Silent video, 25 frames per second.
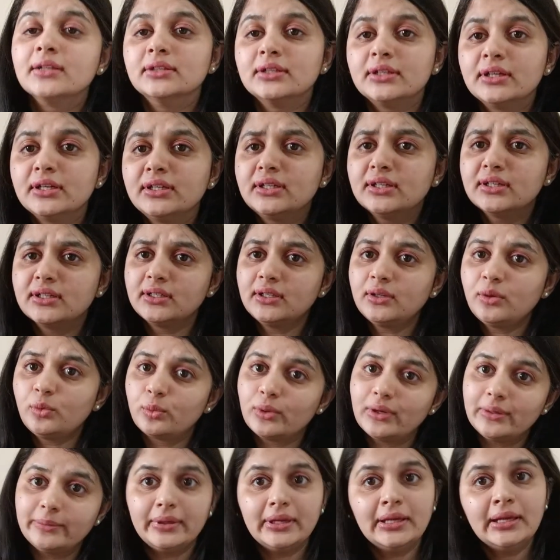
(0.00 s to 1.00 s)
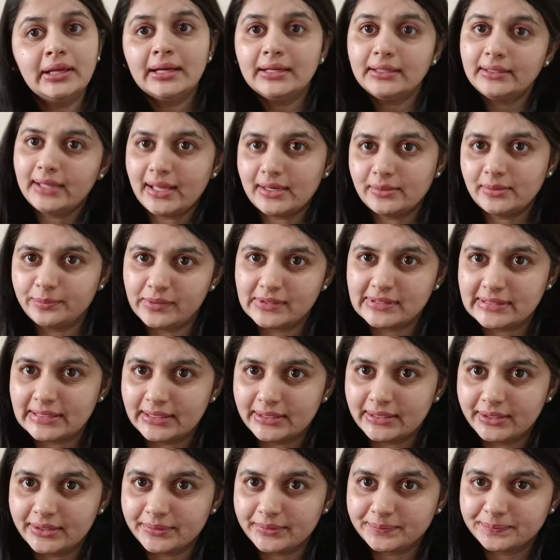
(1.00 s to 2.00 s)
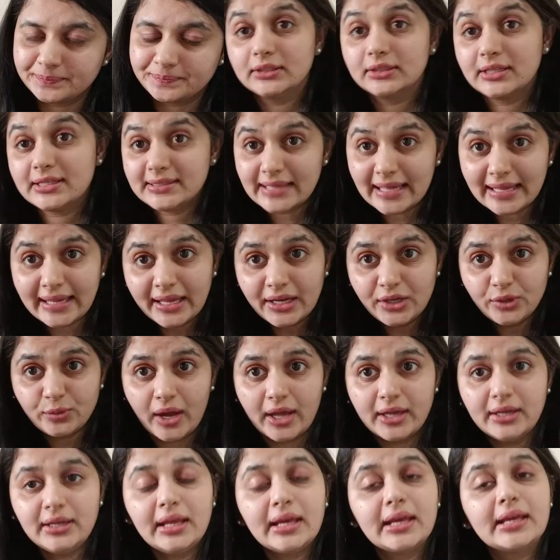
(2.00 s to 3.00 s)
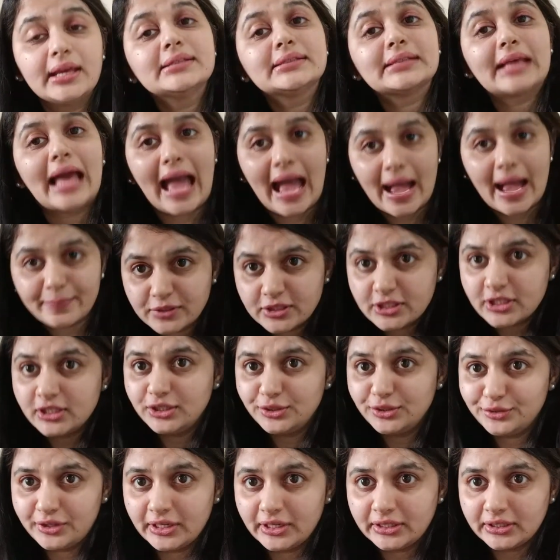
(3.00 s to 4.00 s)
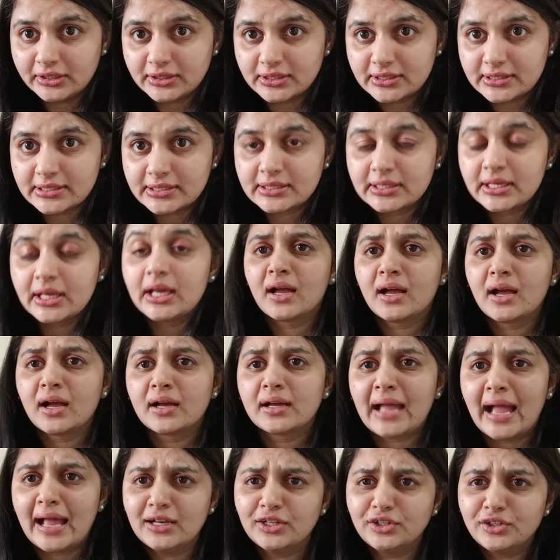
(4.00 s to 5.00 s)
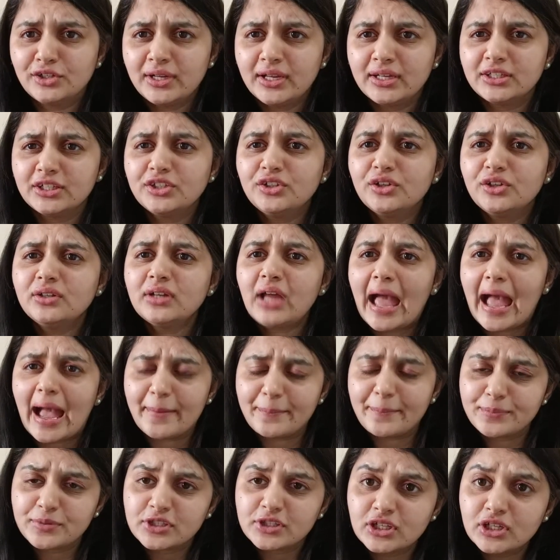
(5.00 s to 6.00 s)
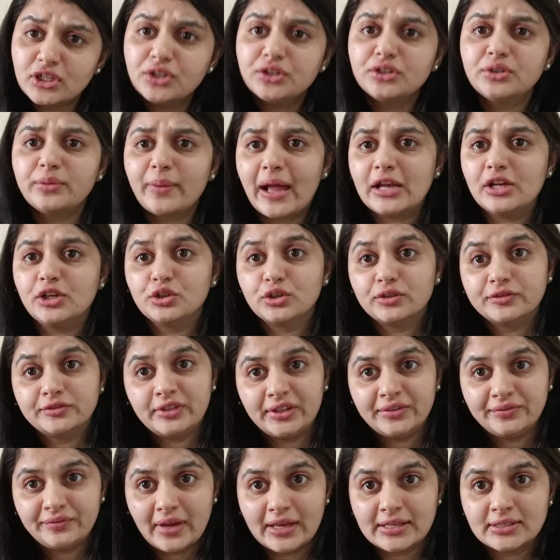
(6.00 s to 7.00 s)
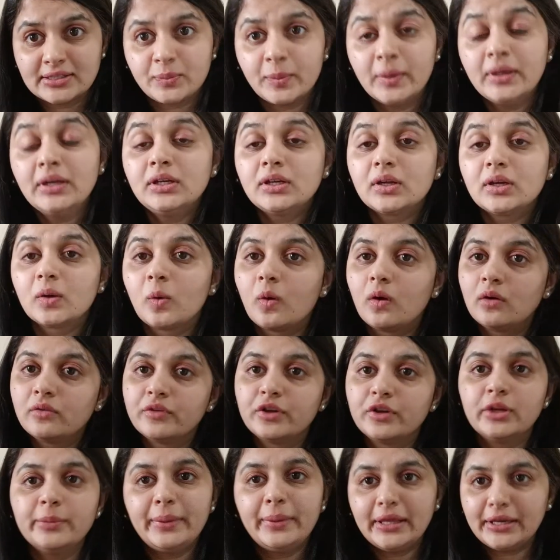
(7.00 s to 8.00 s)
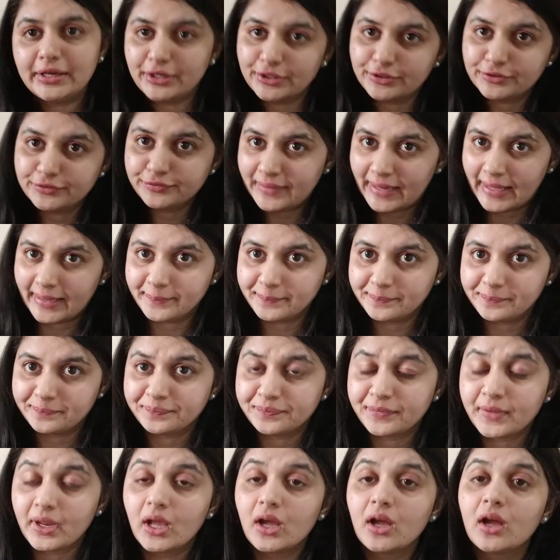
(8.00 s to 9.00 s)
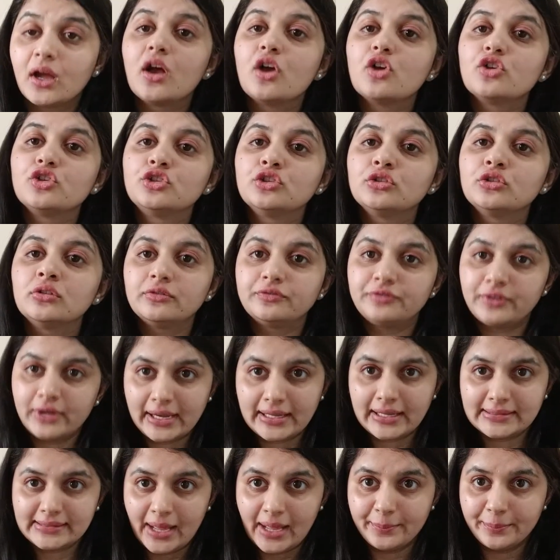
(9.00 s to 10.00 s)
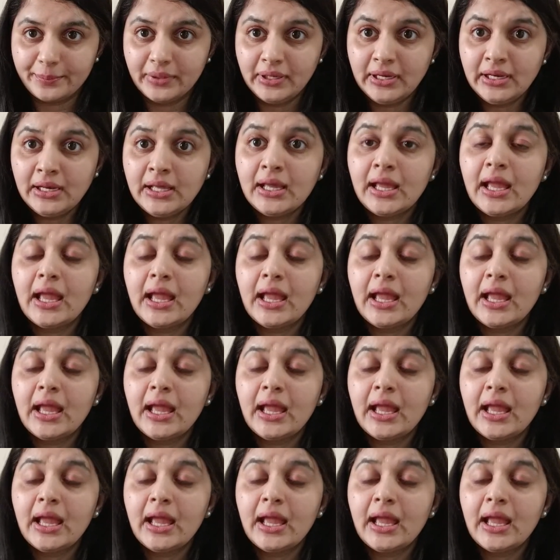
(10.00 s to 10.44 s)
the return will be 10%. The second one is absolute returns, calculated on absolute value of the investment over a period of time. So, for example,